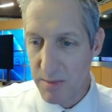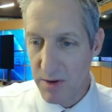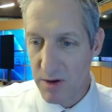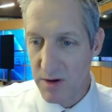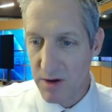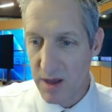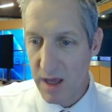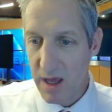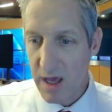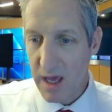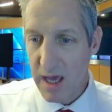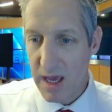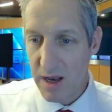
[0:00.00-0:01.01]
McCook,
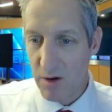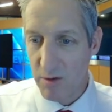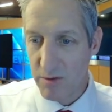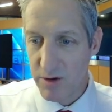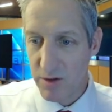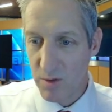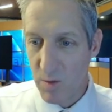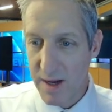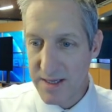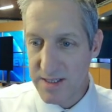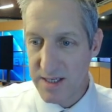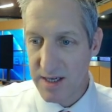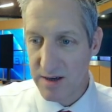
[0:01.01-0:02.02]
and over to the
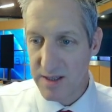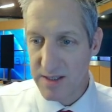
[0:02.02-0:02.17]
west here.